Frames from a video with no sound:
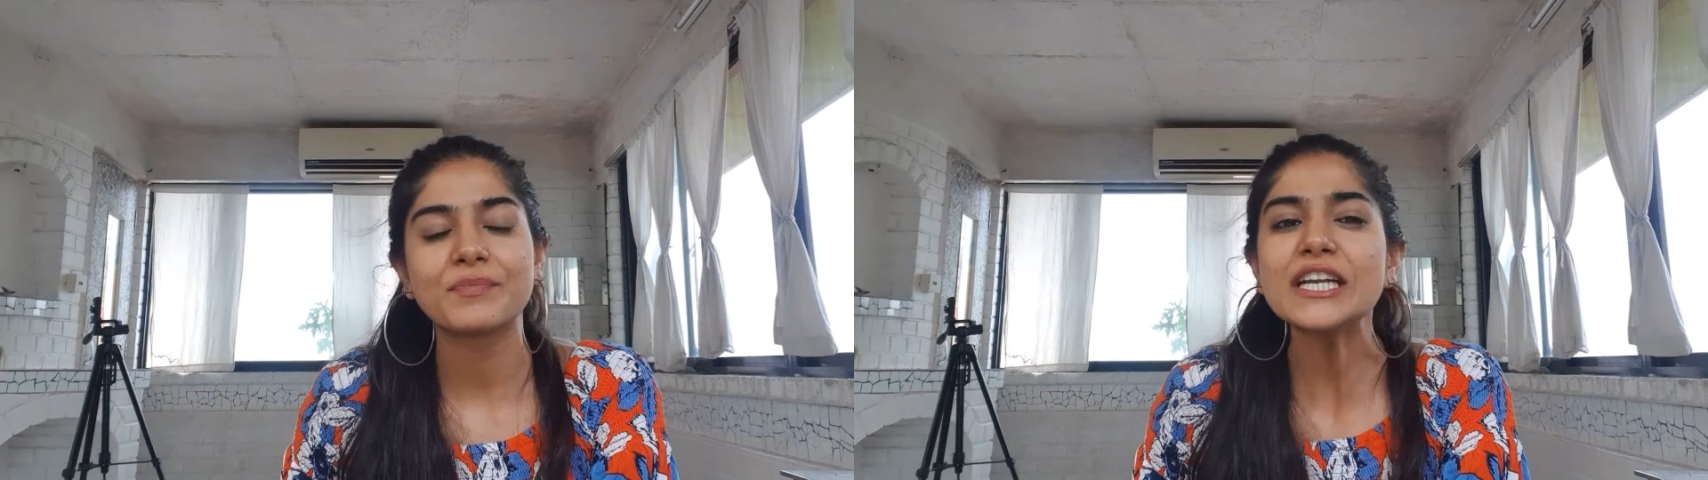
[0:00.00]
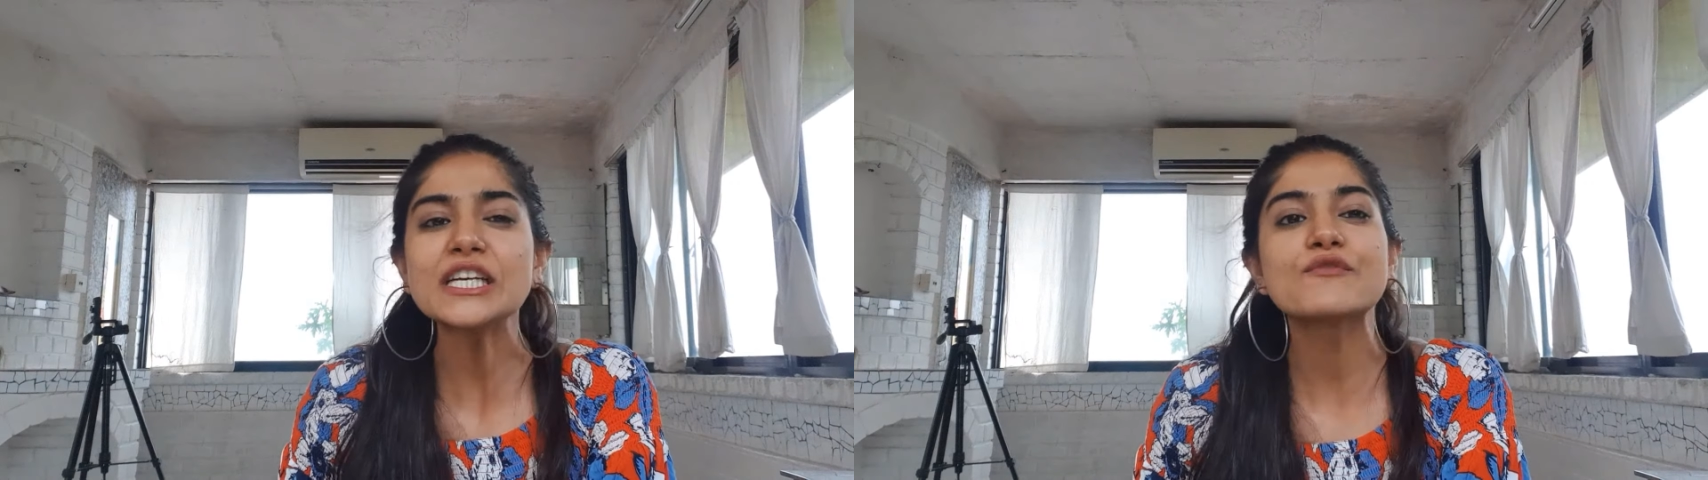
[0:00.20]

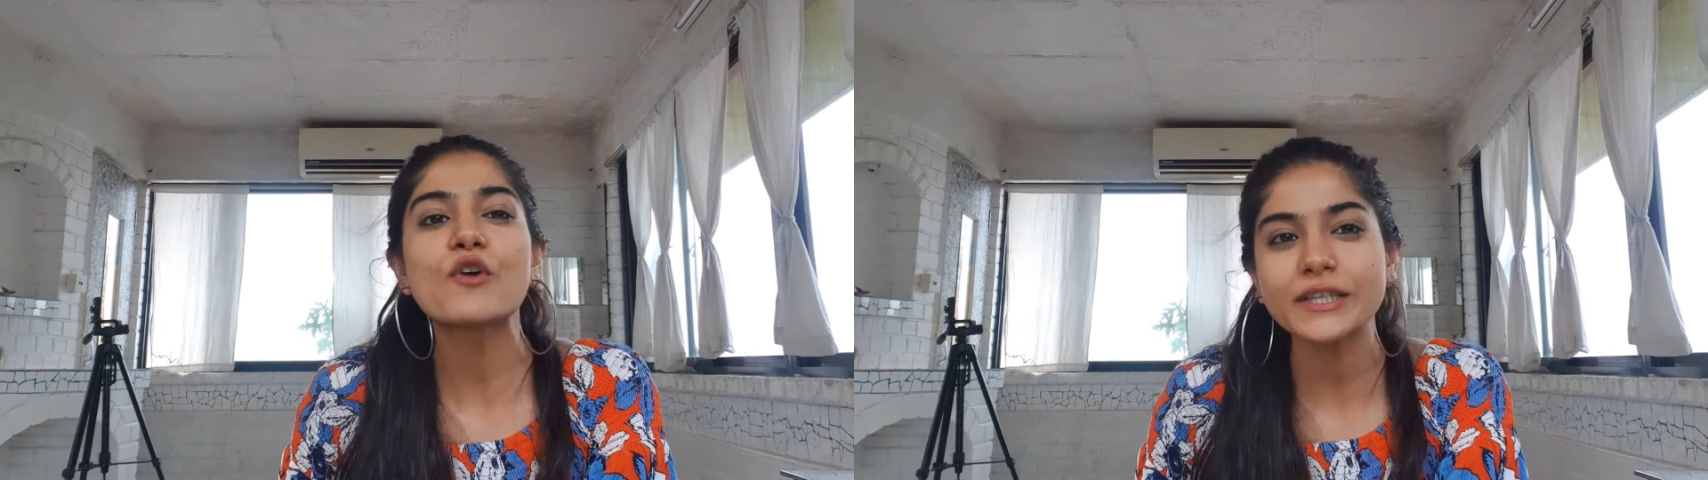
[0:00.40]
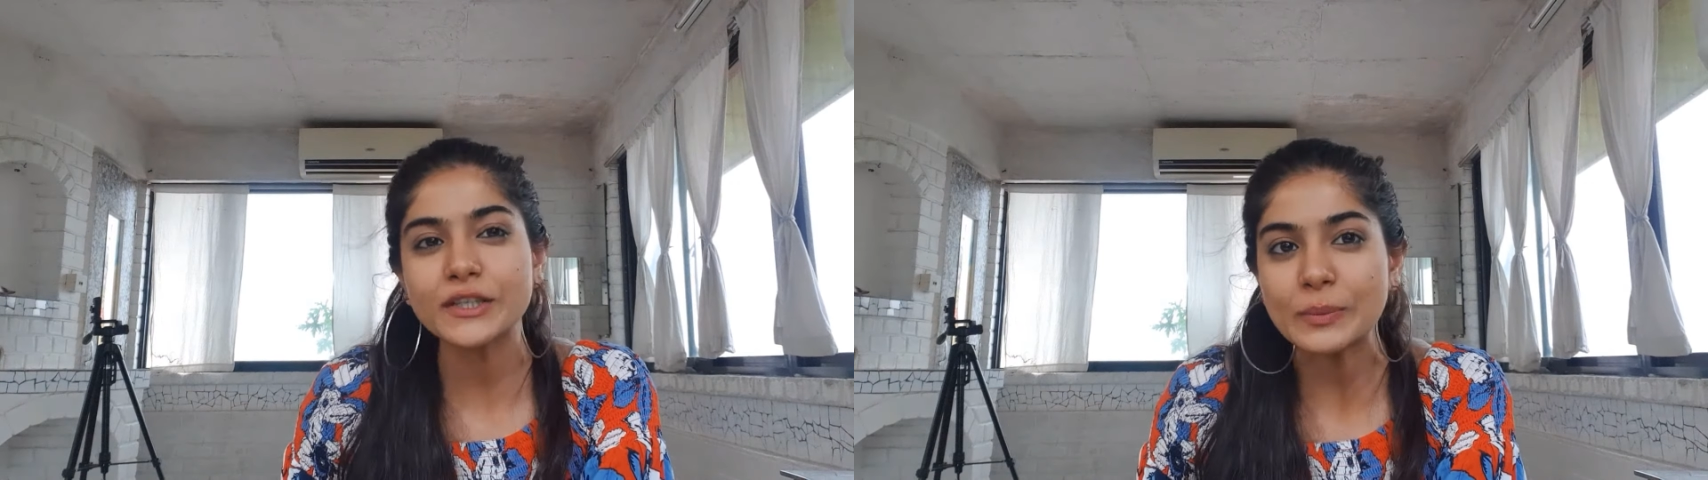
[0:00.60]
It is
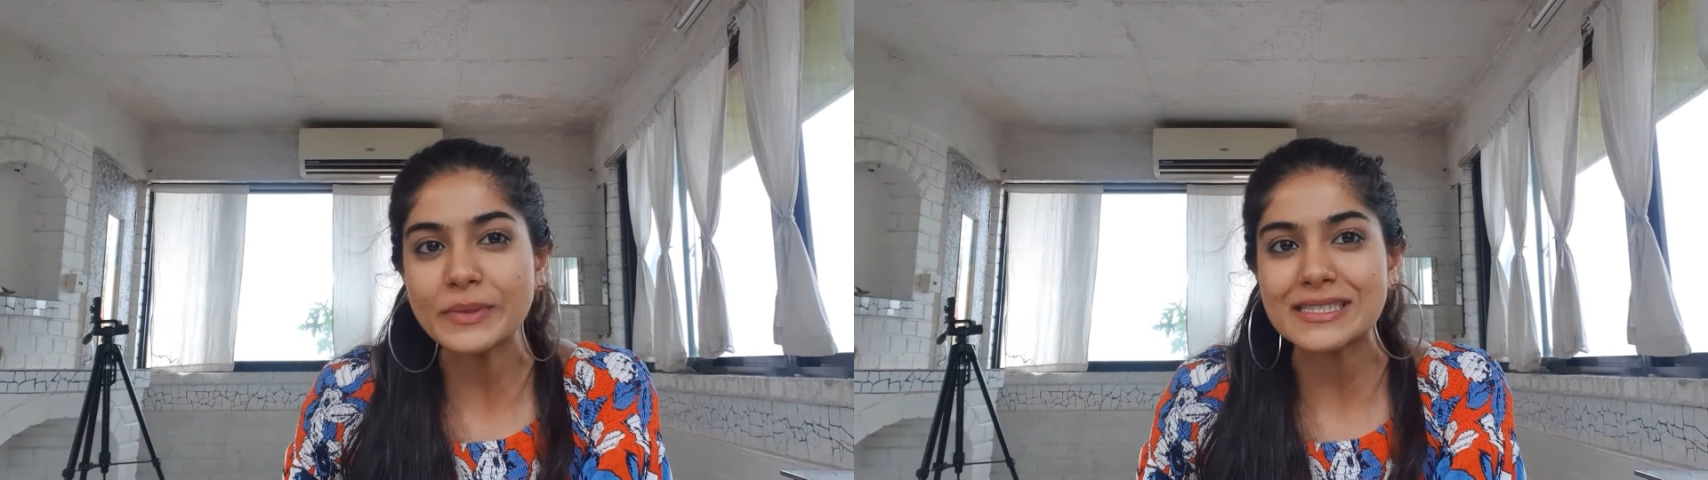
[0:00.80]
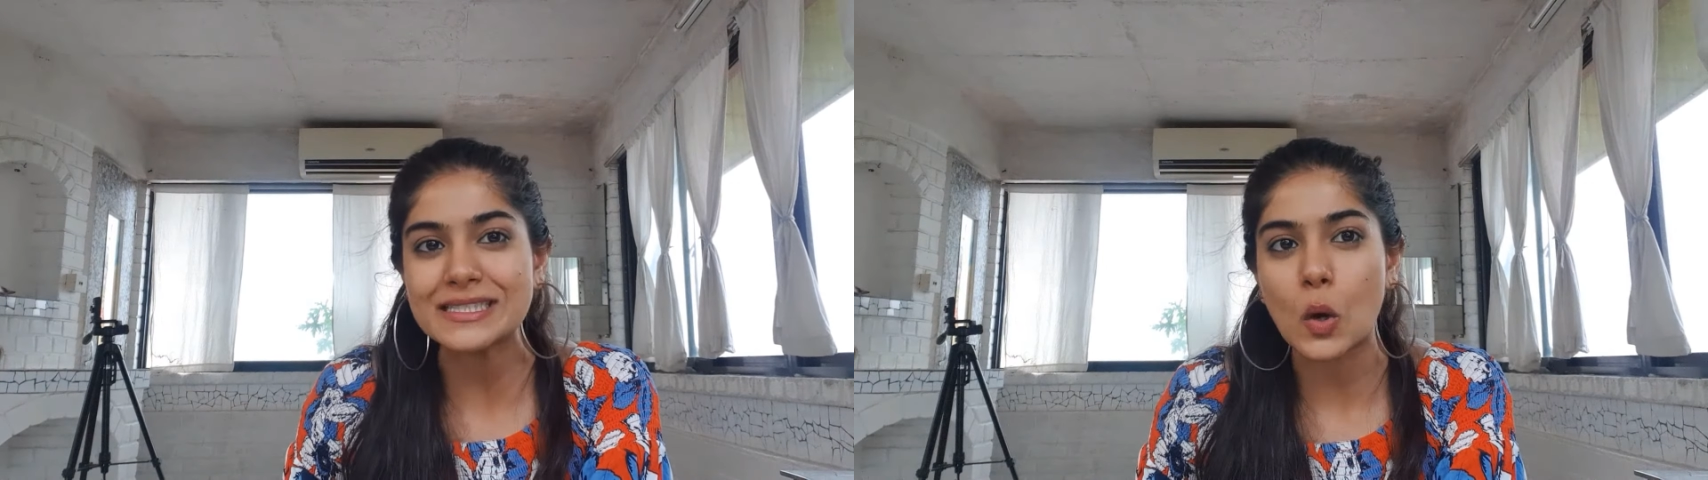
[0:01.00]
42
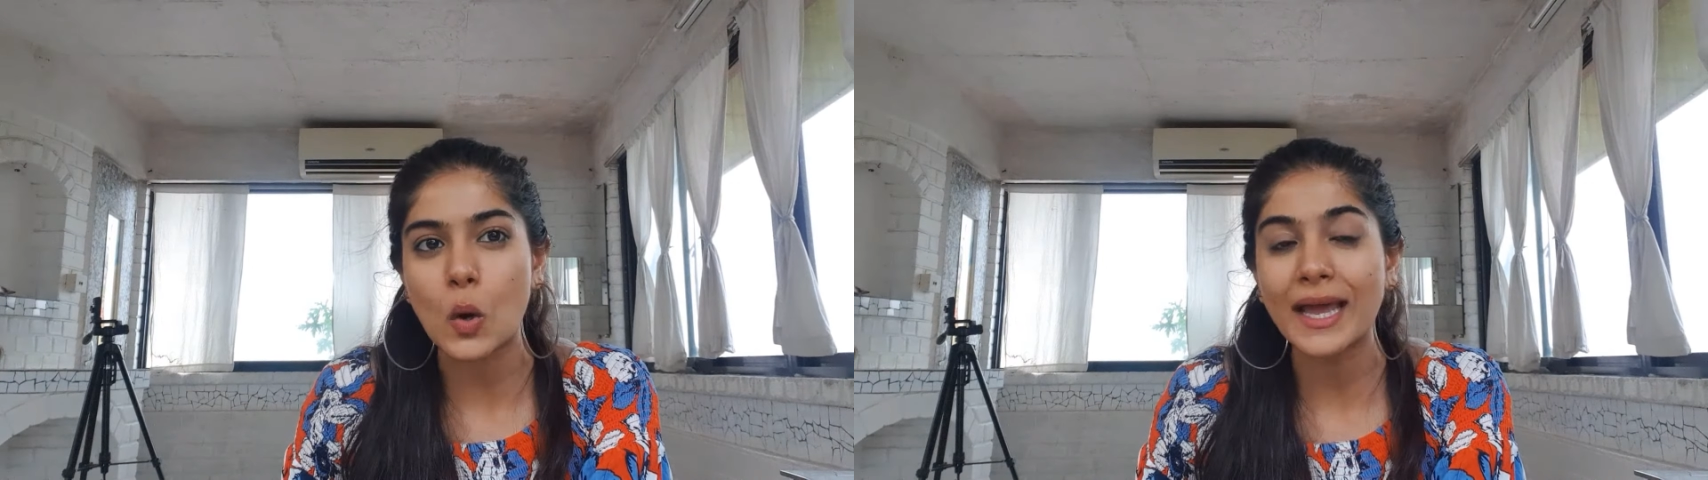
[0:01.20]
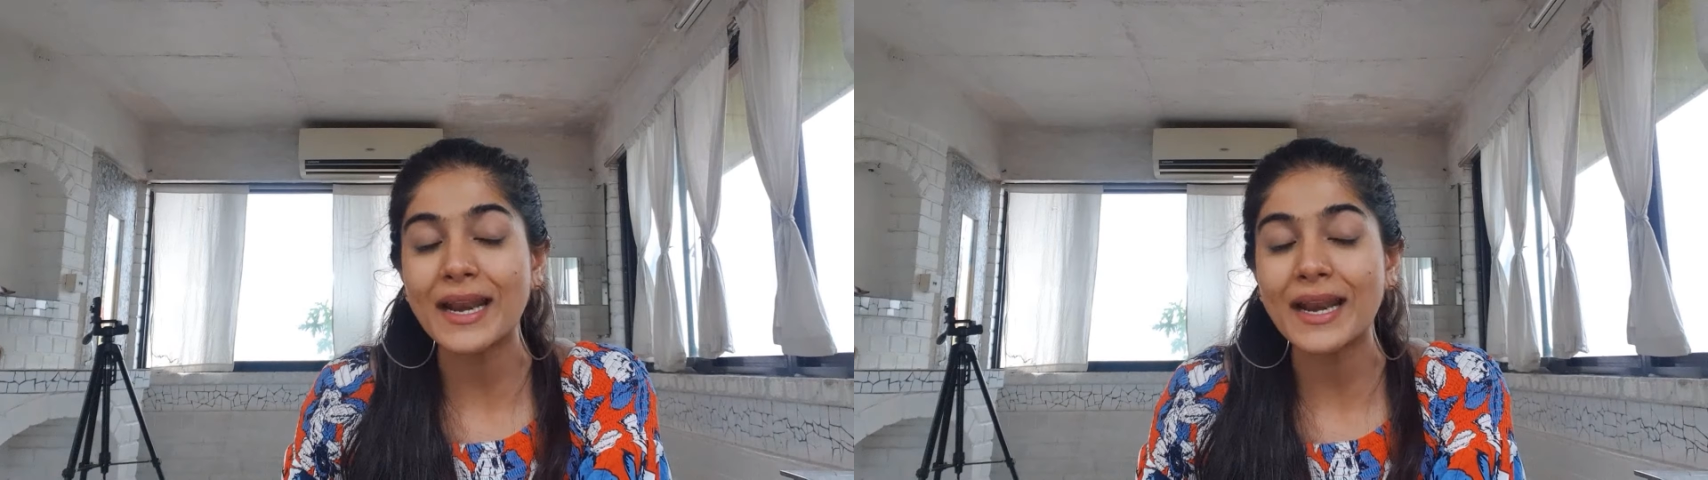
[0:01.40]
minutes long